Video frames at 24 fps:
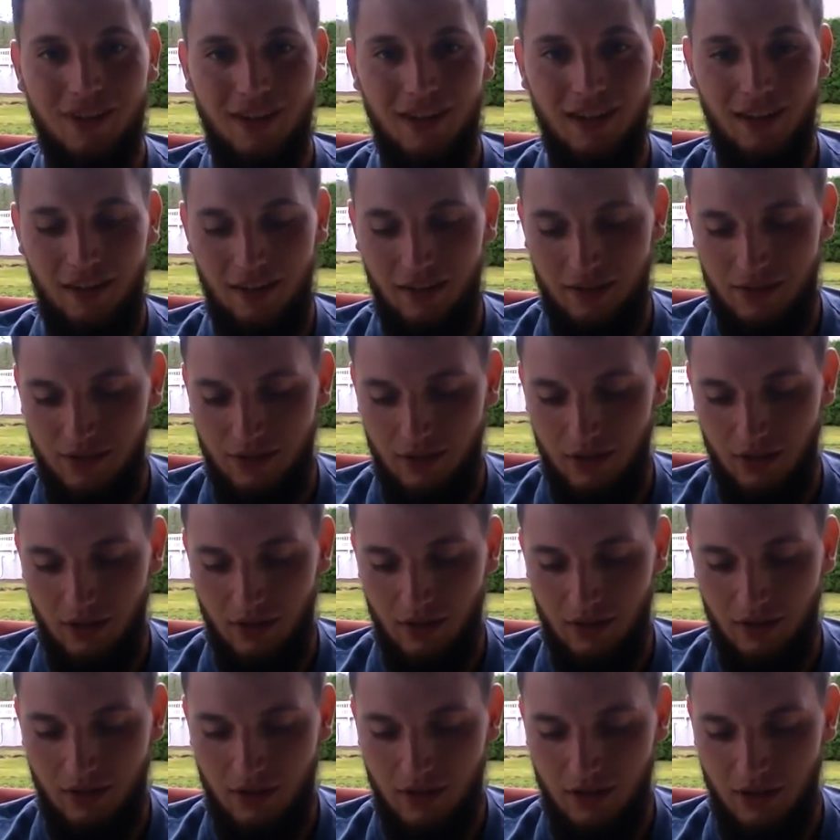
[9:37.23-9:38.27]
and it's a
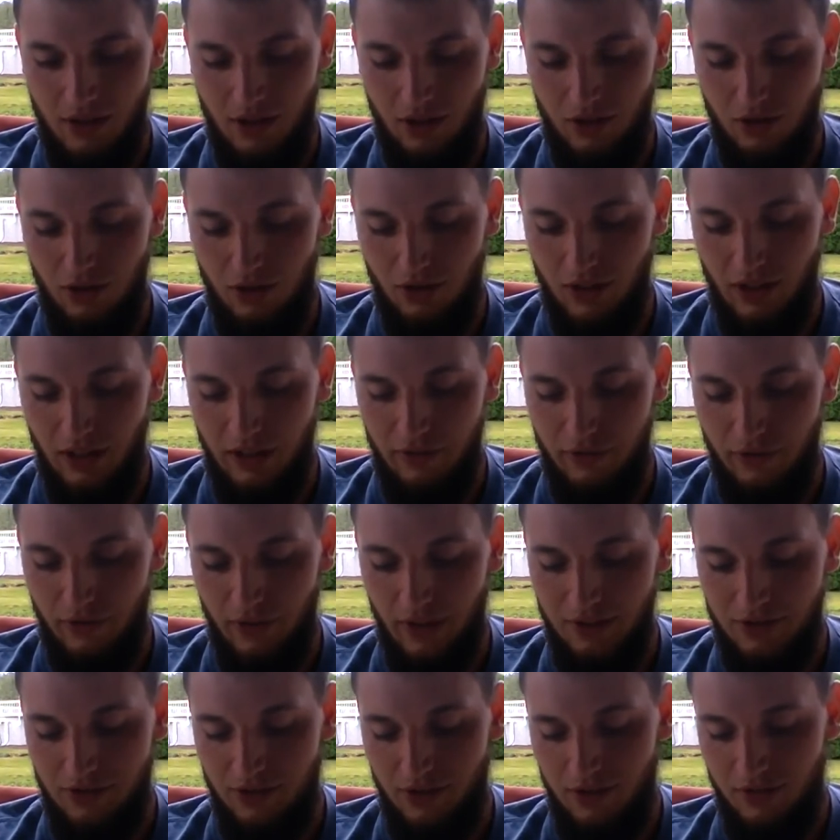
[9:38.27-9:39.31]
good life
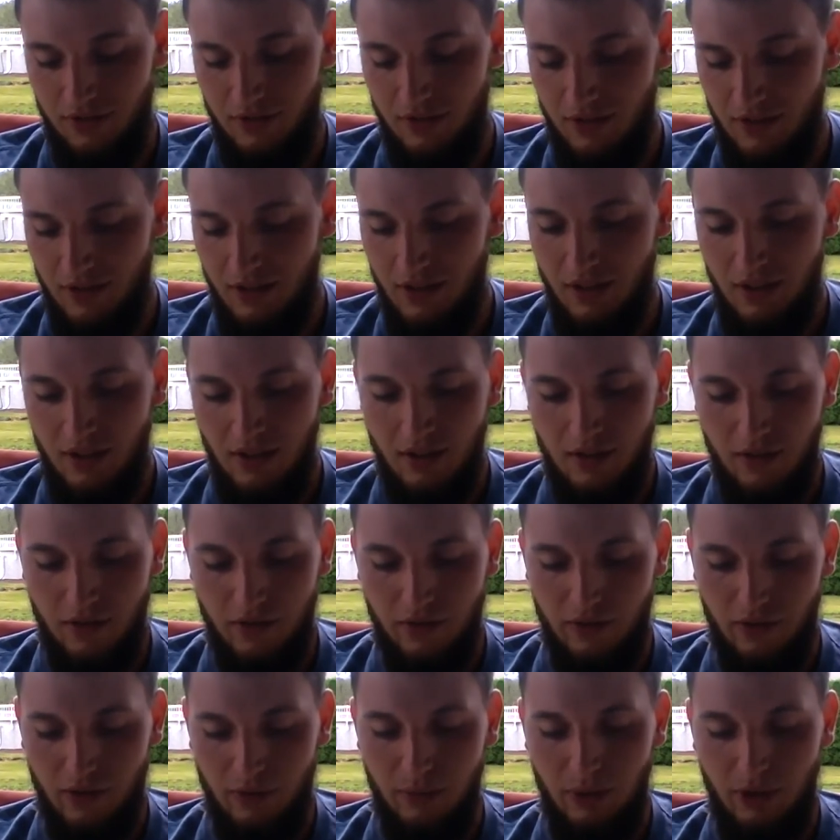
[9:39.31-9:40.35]
lesson
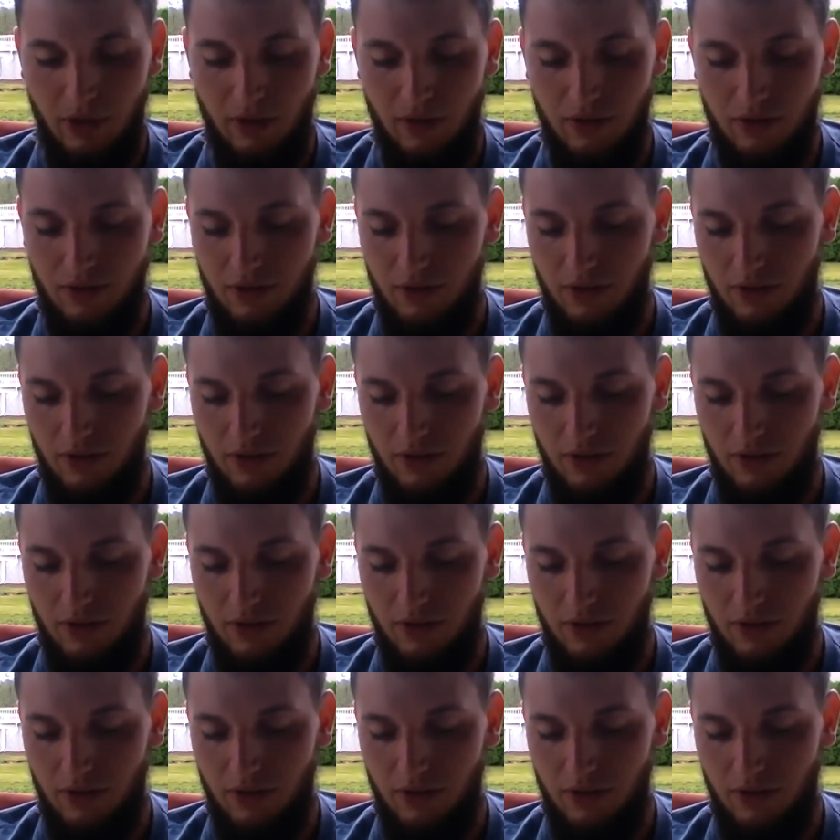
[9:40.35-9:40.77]
here.